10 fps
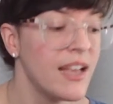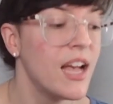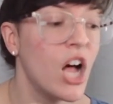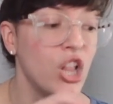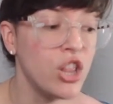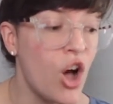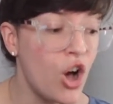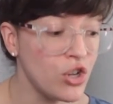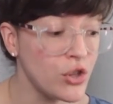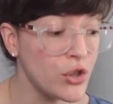A
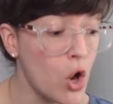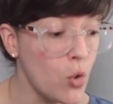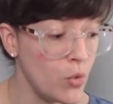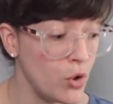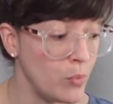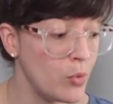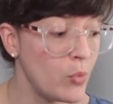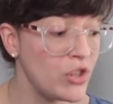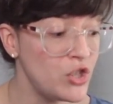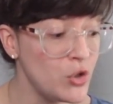long, low room
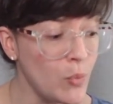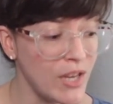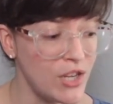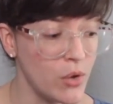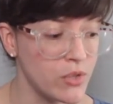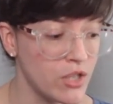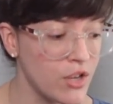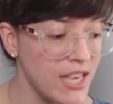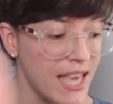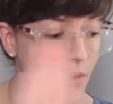with two windows
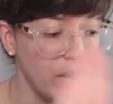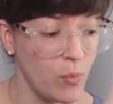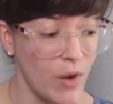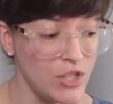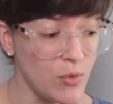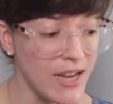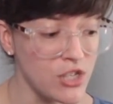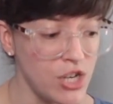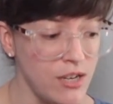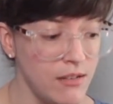looking out in one
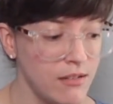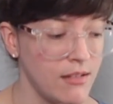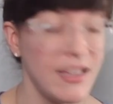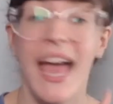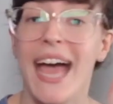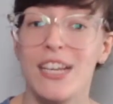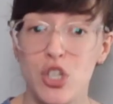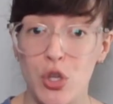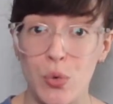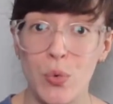direction and
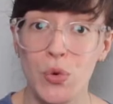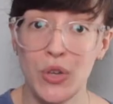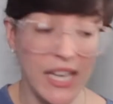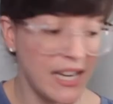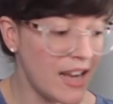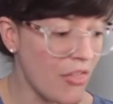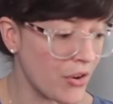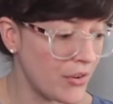two in another.